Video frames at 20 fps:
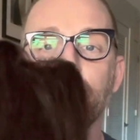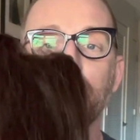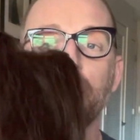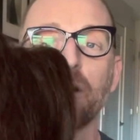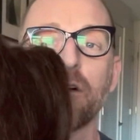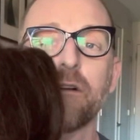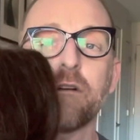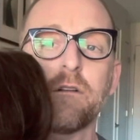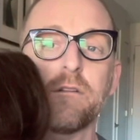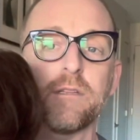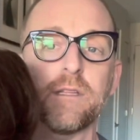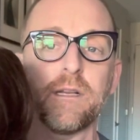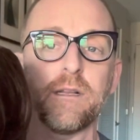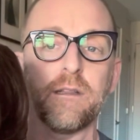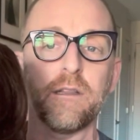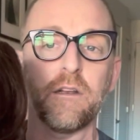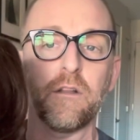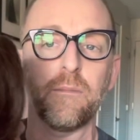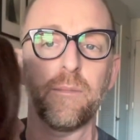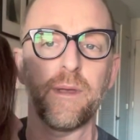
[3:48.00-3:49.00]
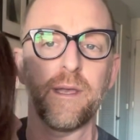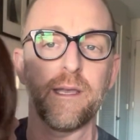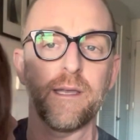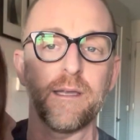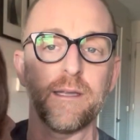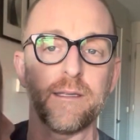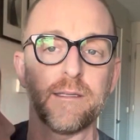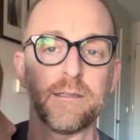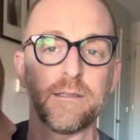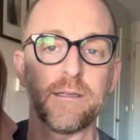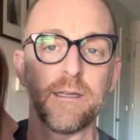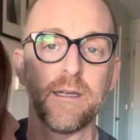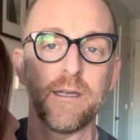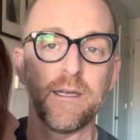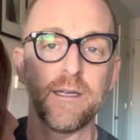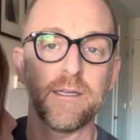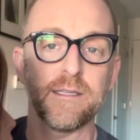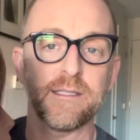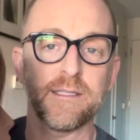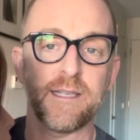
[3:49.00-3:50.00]
curled it a little bit and
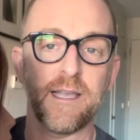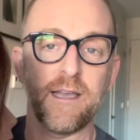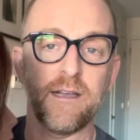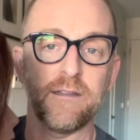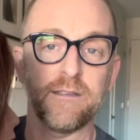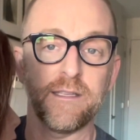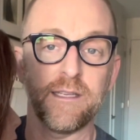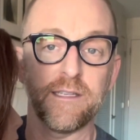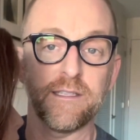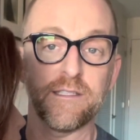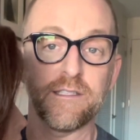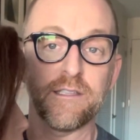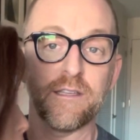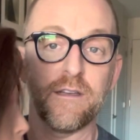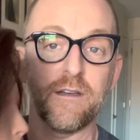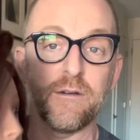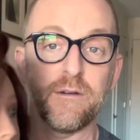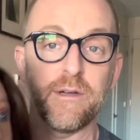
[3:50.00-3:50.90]
styled it. So